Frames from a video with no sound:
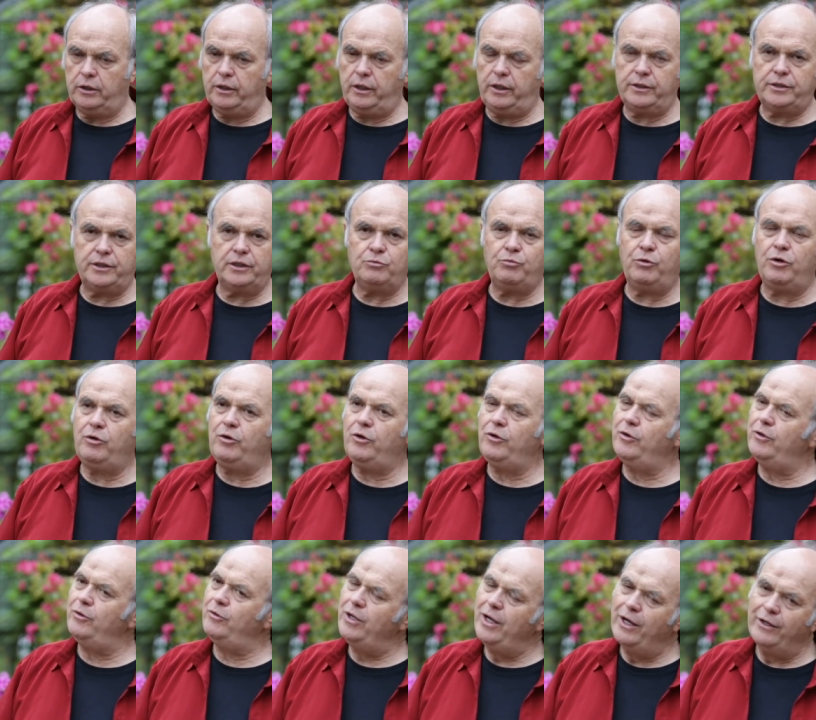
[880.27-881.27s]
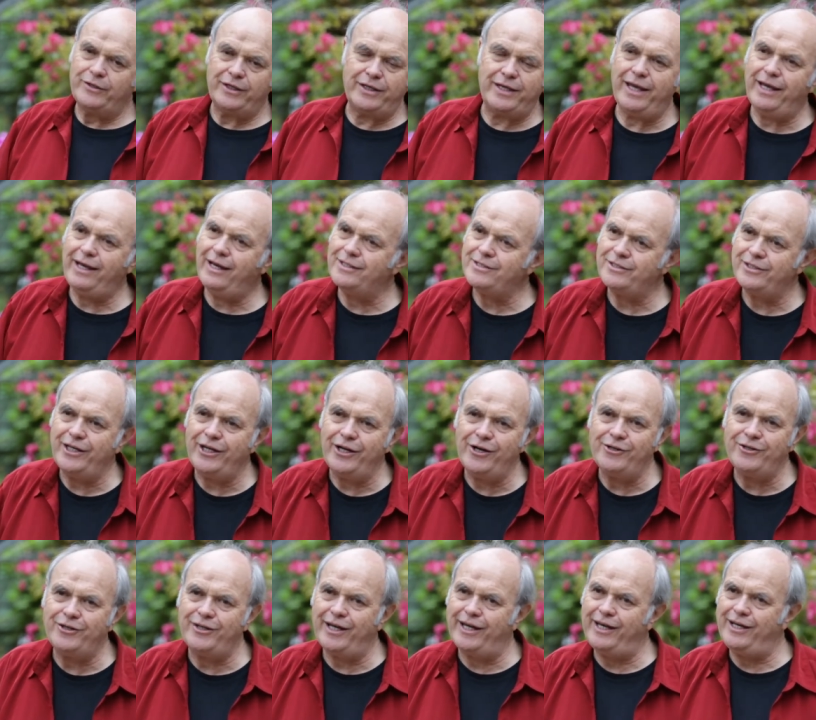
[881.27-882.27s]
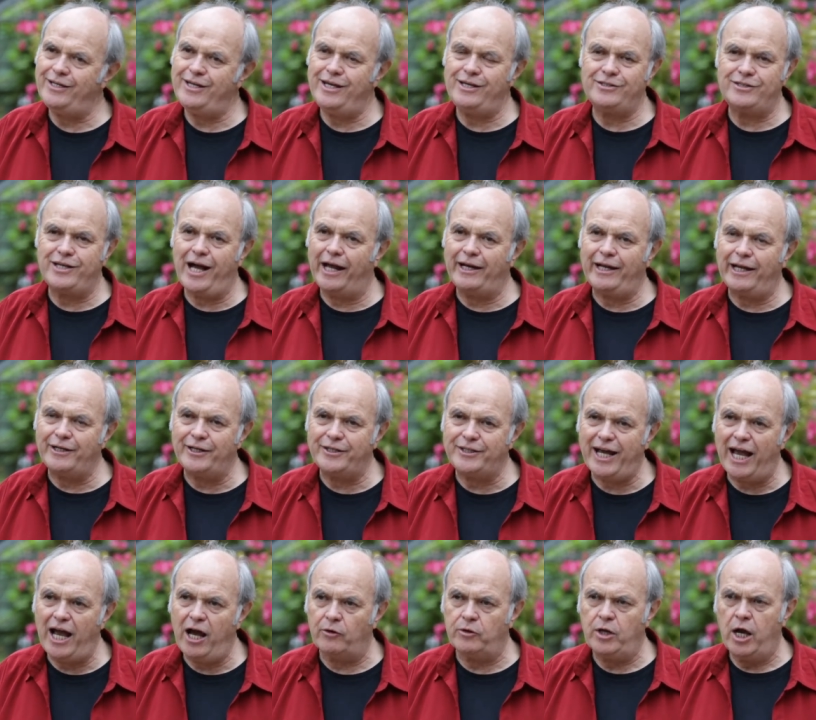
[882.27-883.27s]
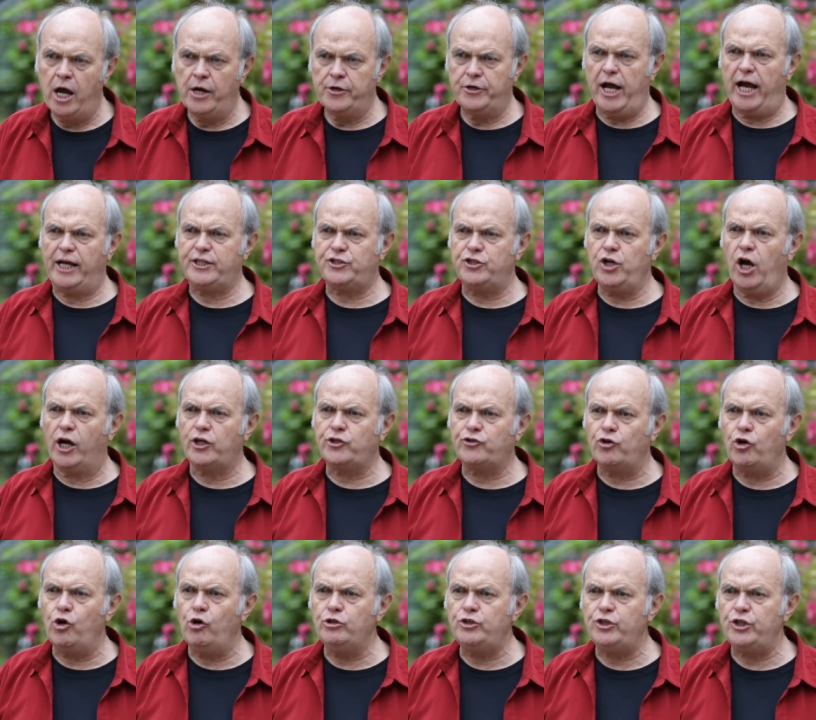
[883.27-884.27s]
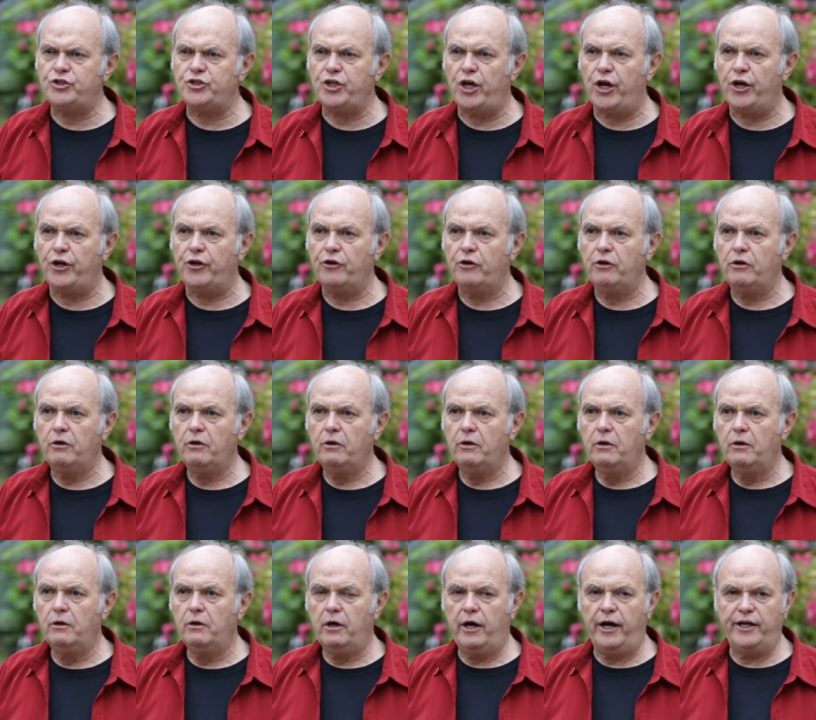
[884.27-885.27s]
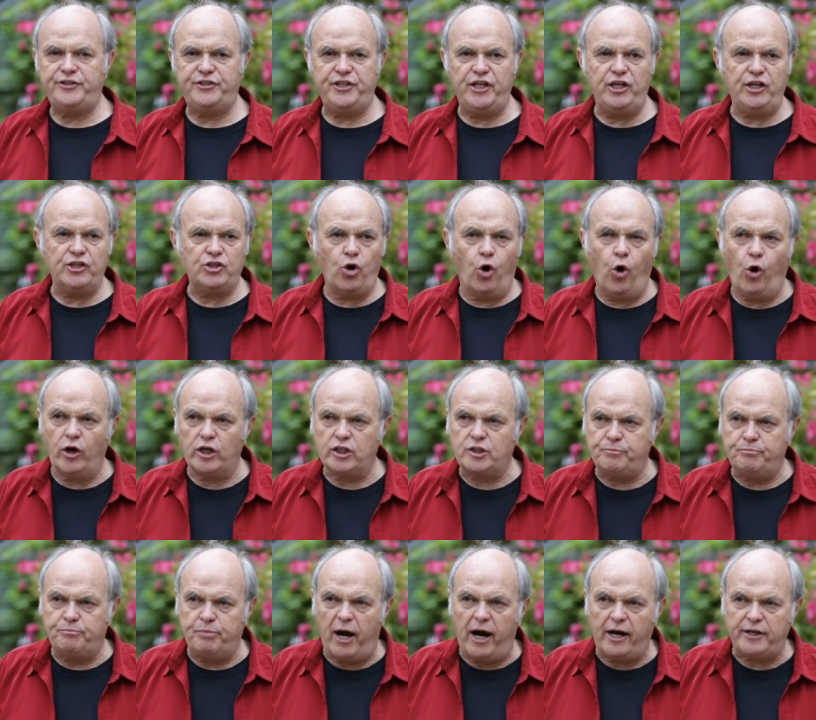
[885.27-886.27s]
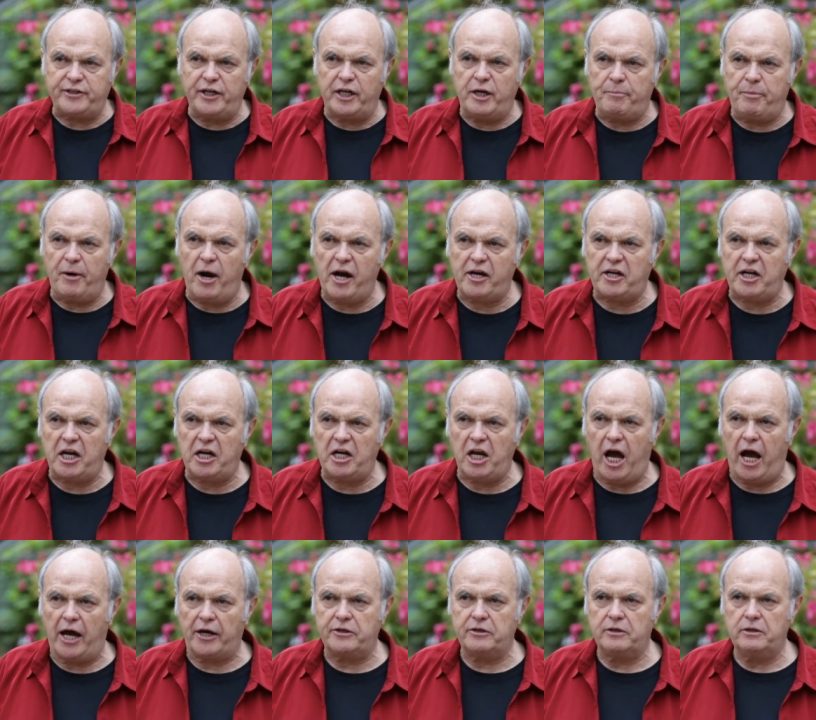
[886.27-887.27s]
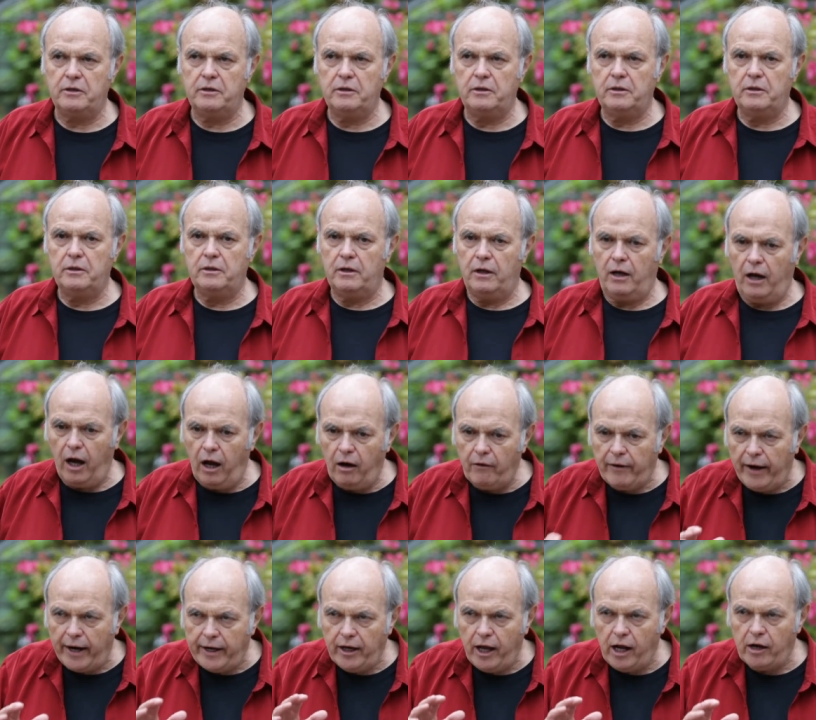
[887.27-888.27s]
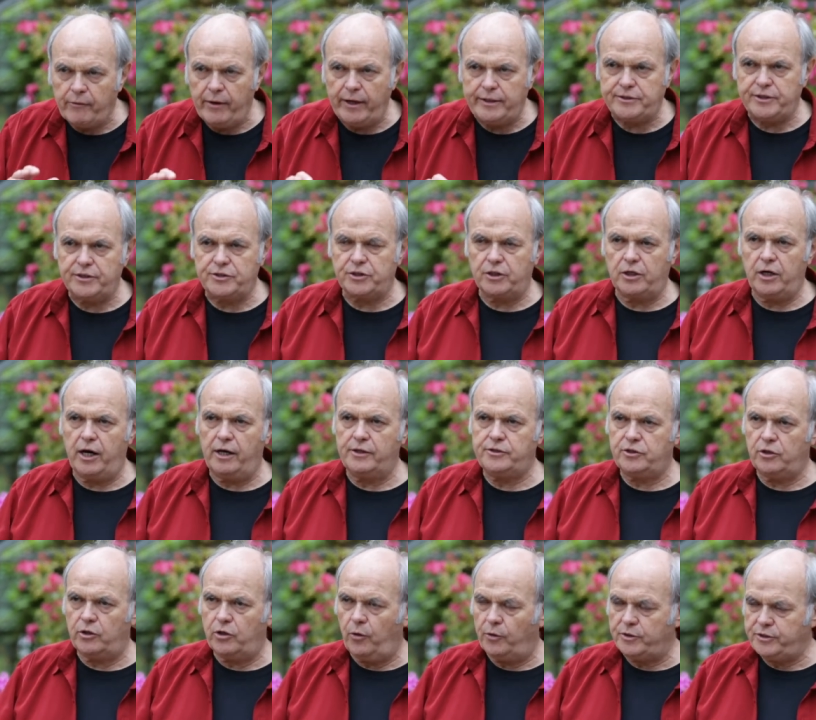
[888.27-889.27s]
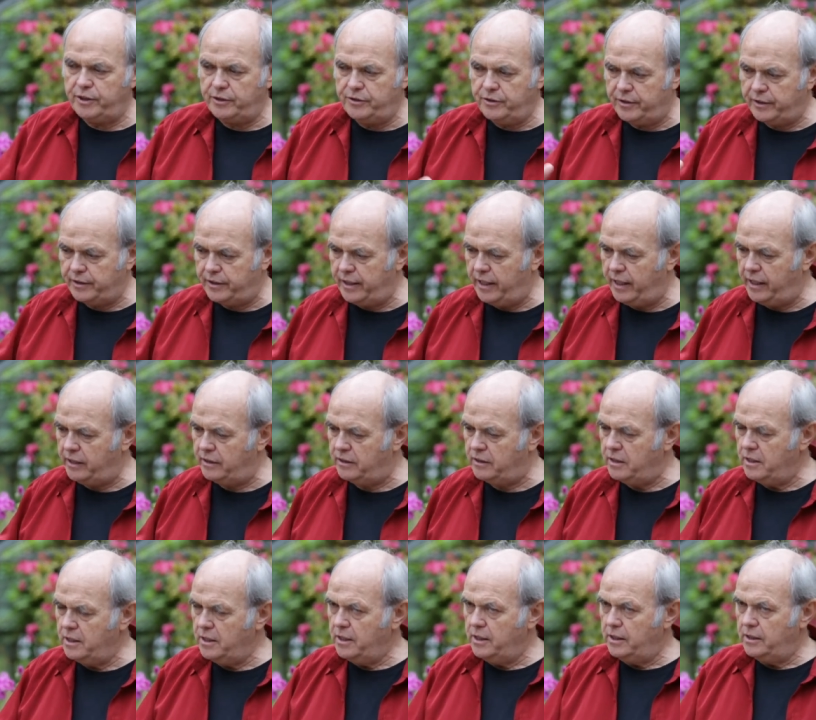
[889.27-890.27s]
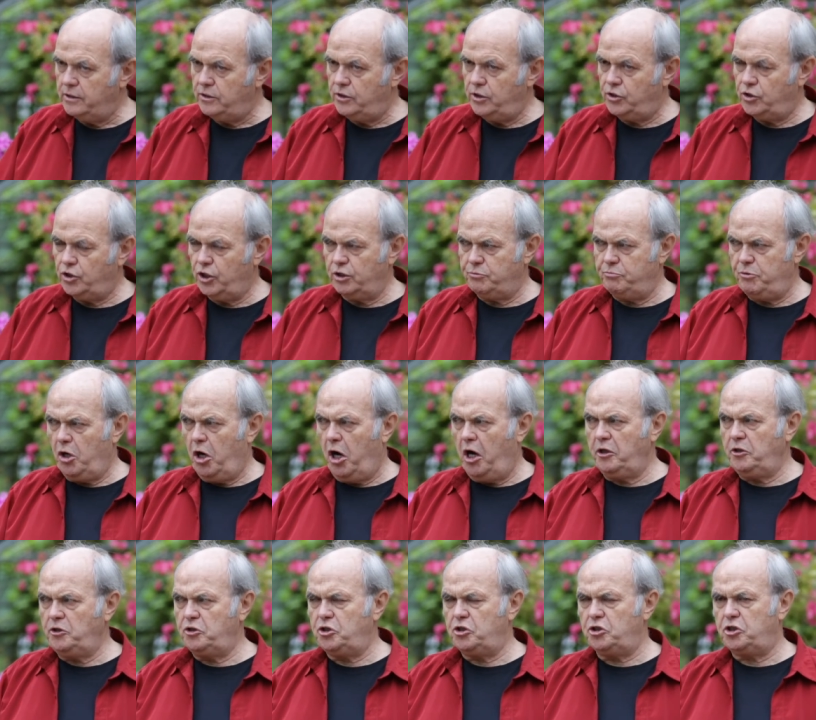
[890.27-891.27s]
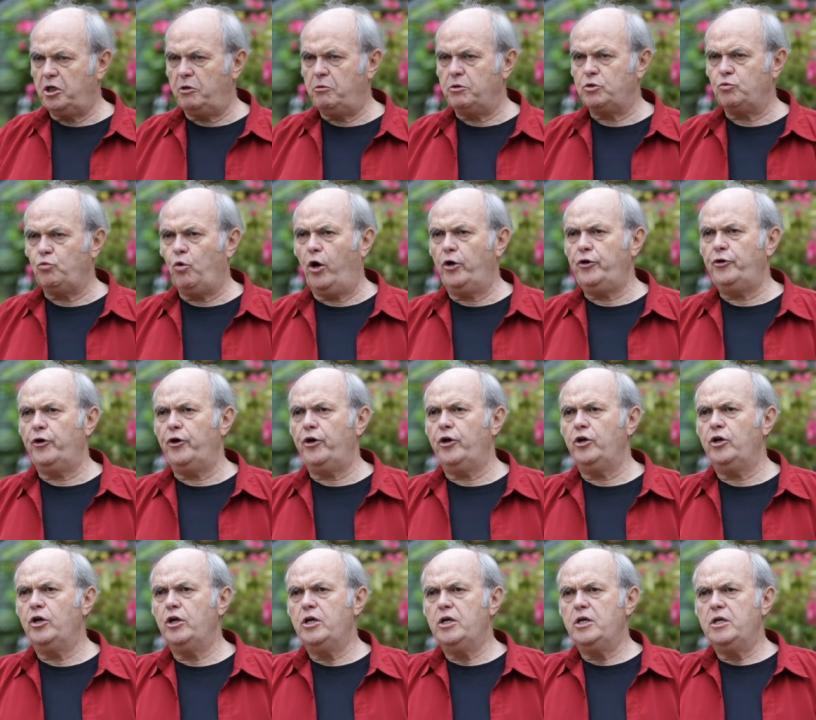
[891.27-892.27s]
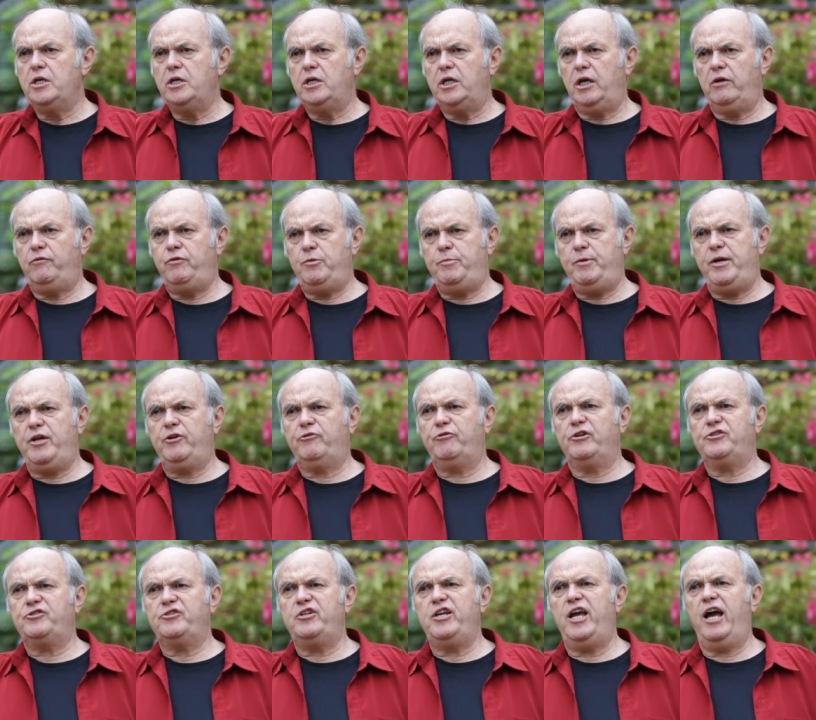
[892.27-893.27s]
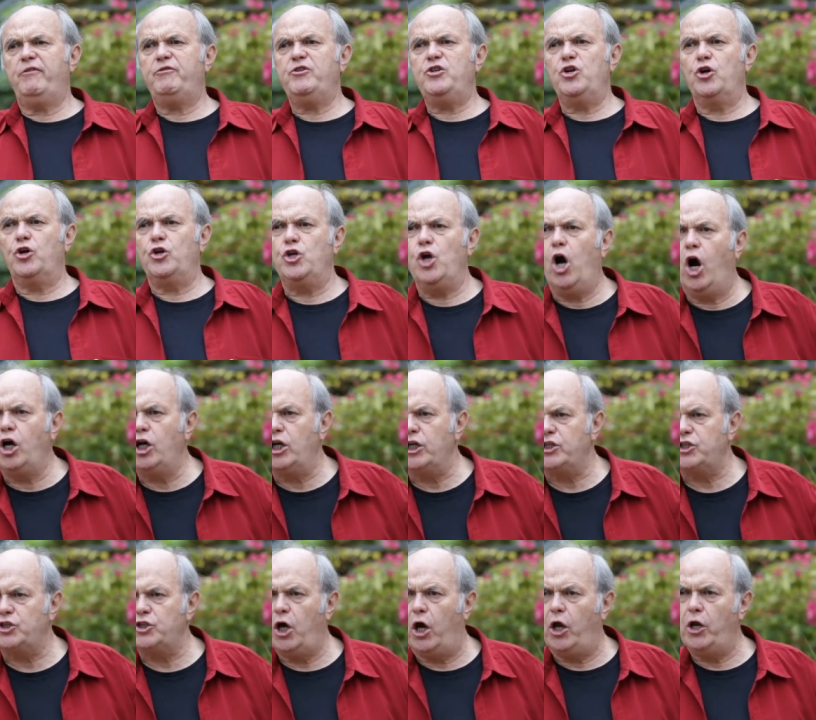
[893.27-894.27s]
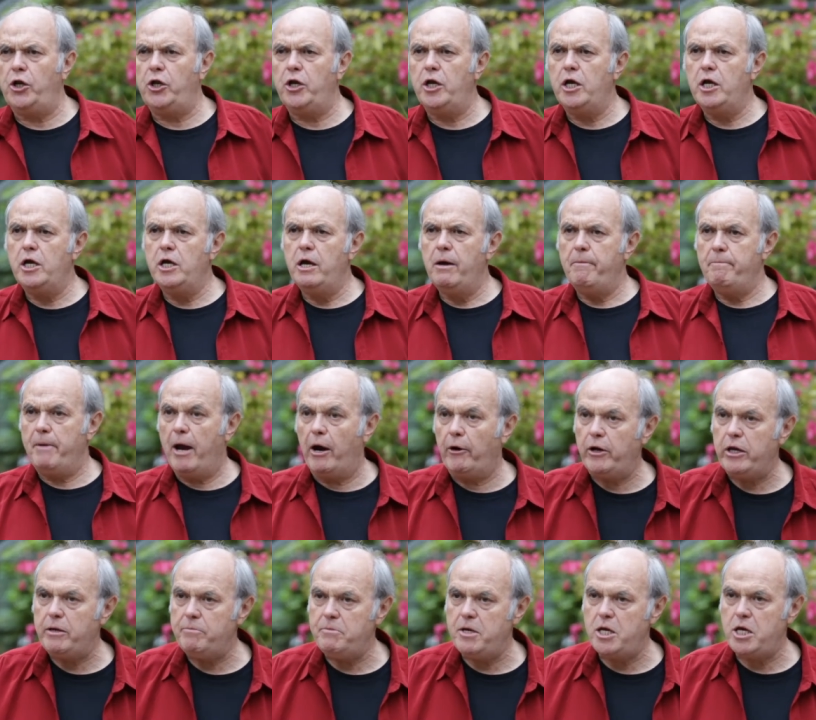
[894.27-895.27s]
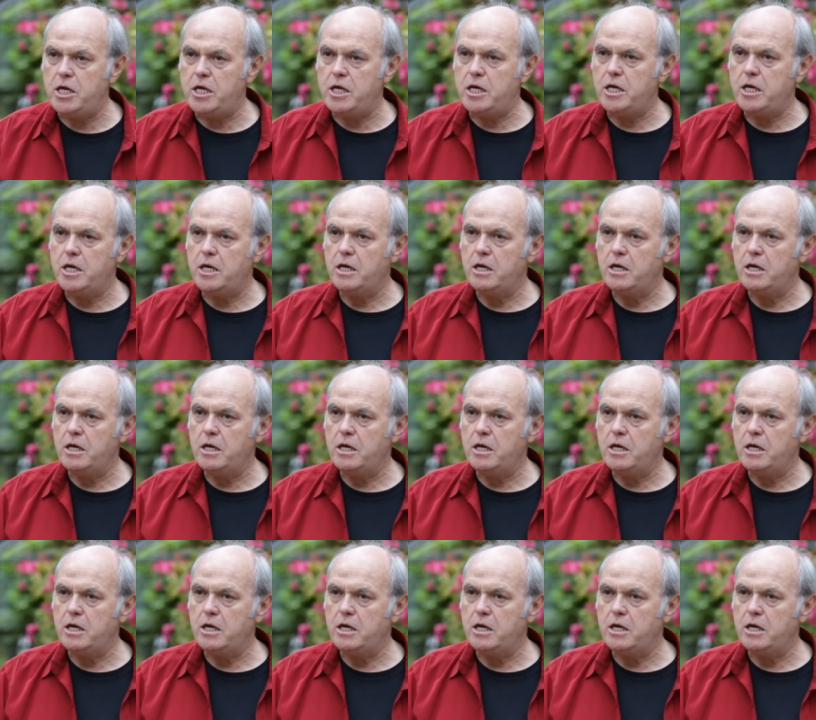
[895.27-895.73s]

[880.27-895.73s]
He says, Well, uh, the king isn't here today. He's gone out of town. That's not true, she said. I've seen his horse parked in the parking lot. All right, all right, sister. the She goes into the king. She says, My she said, I was wondering if you'd be interested in having your youngest son marry me.